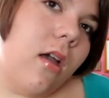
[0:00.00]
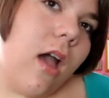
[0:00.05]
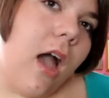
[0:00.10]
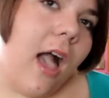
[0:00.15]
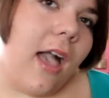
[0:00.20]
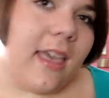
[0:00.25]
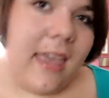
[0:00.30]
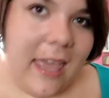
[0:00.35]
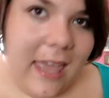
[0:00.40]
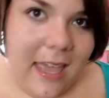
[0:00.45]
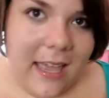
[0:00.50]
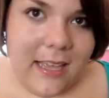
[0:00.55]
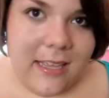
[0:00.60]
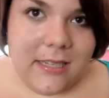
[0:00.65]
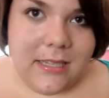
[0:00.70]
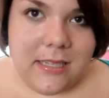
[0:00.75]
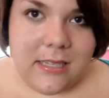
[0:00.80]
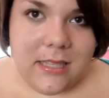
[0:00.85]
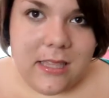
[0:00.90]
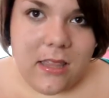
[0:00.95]
a
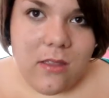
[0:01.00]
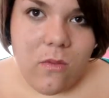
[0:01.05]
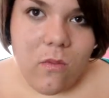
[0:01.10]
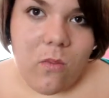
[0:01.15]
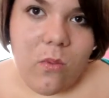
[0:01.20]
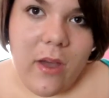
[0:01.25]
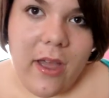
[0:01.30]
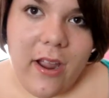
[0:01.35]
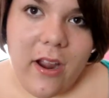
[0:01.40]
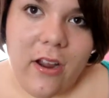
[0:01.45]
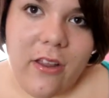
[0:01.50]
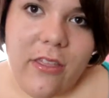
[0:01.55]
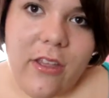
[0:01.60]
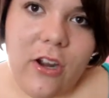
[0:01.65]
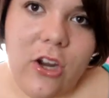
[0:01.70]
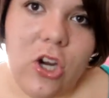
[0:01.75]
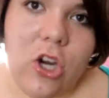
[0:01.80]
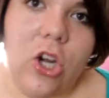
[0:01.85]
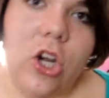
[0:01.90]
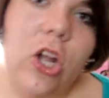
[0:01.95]
kiss where the
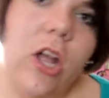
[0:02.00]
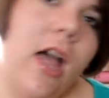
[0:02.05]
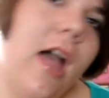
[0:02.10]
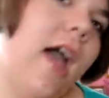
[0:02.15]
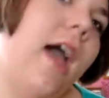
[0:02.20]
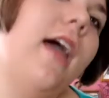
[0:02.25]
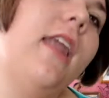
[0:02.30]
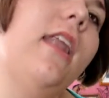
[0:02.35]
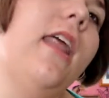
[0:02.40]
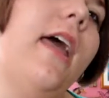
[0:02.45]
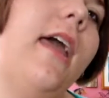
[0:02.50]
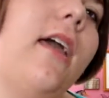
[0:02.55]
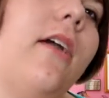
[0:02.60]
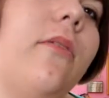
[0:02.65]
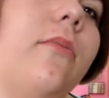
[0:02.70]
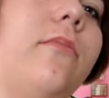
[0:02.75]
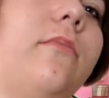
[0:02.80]
girl had like,